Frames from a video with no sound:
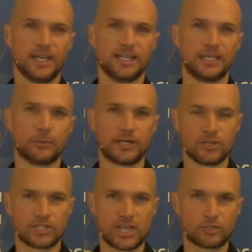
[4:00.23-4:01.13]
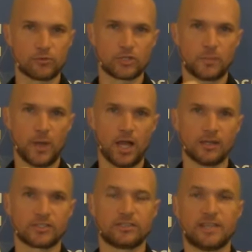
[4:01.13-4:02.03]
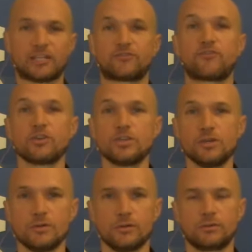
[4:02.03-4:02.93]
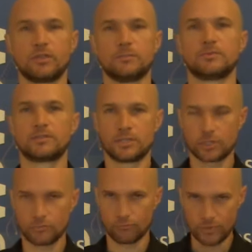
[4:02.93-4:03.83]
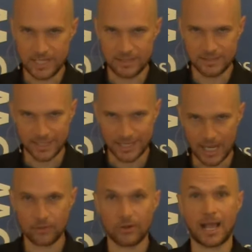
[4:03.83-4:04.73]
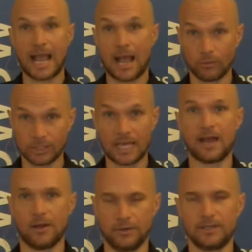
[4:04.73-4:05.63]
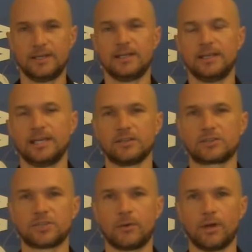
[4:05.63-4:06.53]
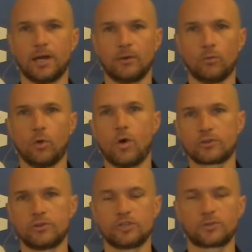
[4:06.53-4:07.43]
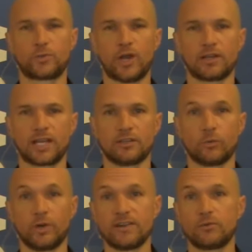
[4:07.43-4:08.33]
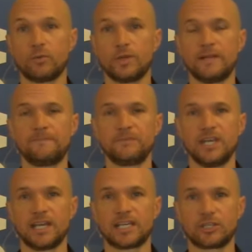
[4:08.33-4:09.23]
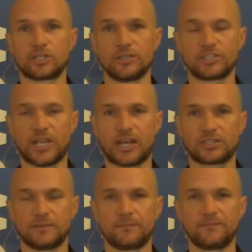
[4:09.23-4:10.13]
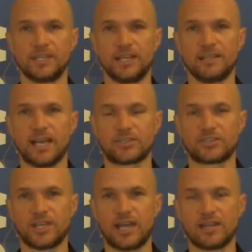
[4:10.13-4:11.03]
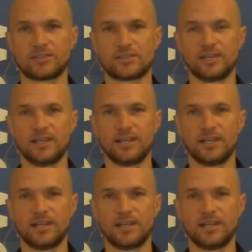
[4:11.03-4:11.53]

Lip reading: And then whenever it says response, that's for you to just read together out loud. And so we'll walk through this prayer together. Whenever we get to this section that says